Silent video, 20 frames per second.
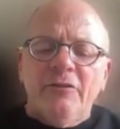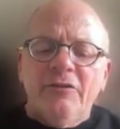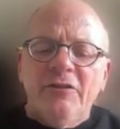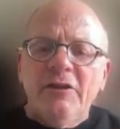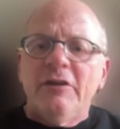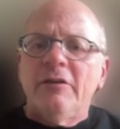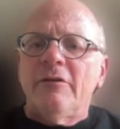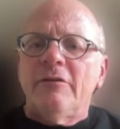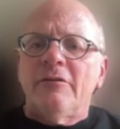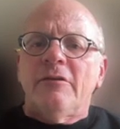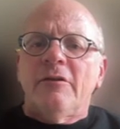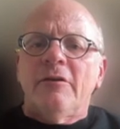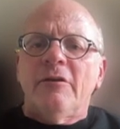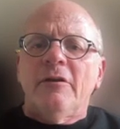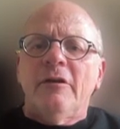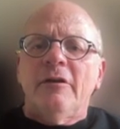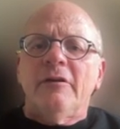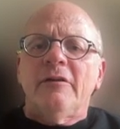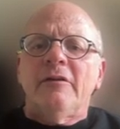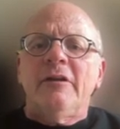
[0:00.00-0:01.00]

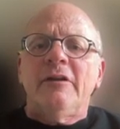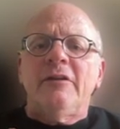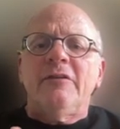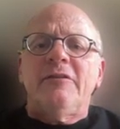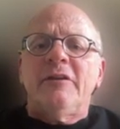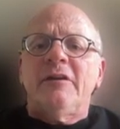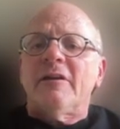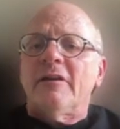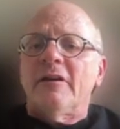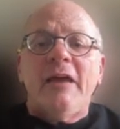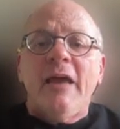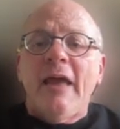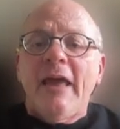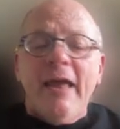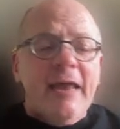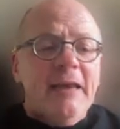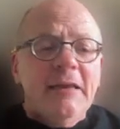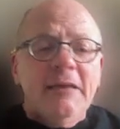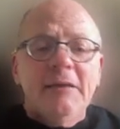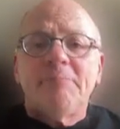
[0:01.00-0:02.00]

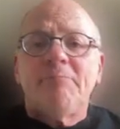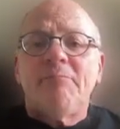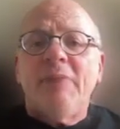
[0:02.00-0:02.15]
any